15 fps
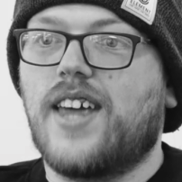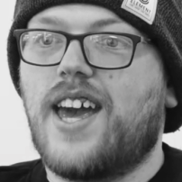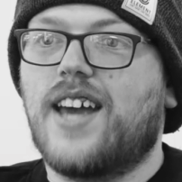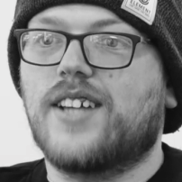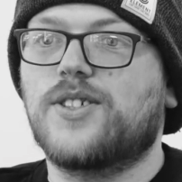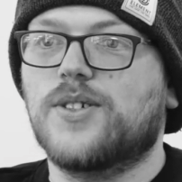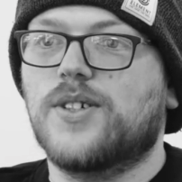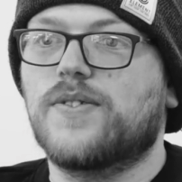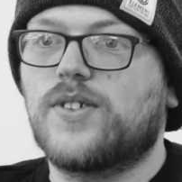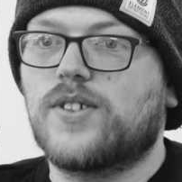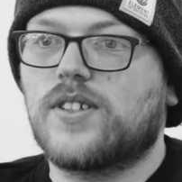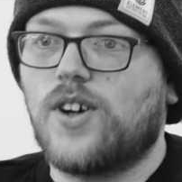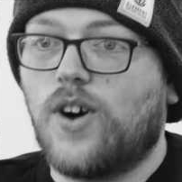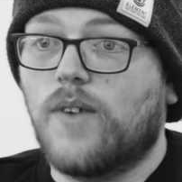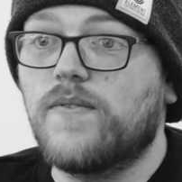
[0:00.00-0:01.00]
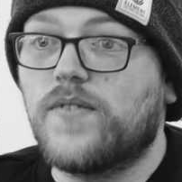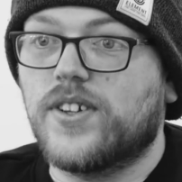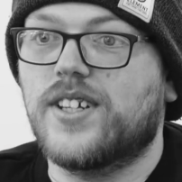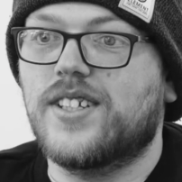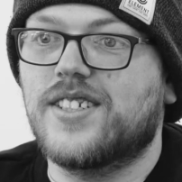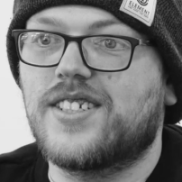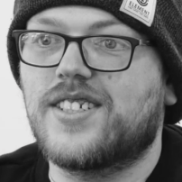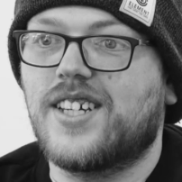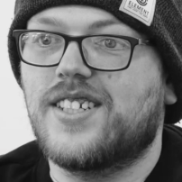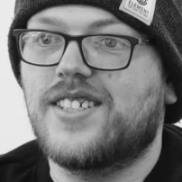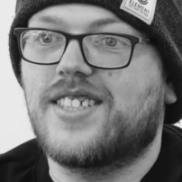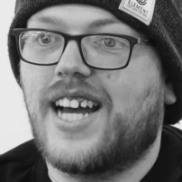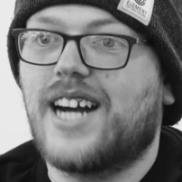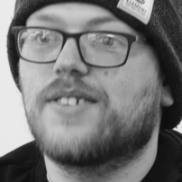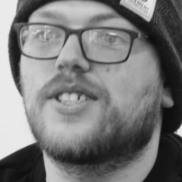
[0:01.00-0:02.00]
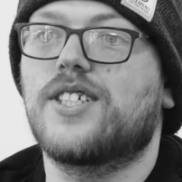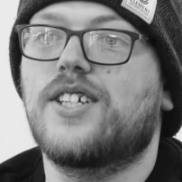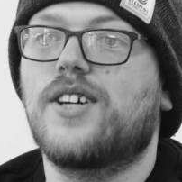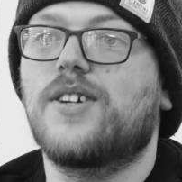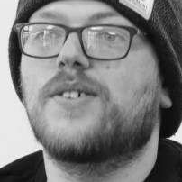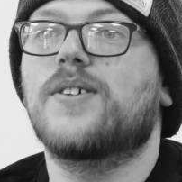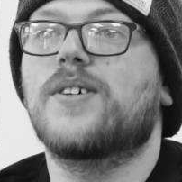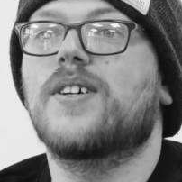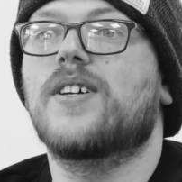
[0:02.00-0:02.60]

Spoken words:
their sort of confidence is down to you.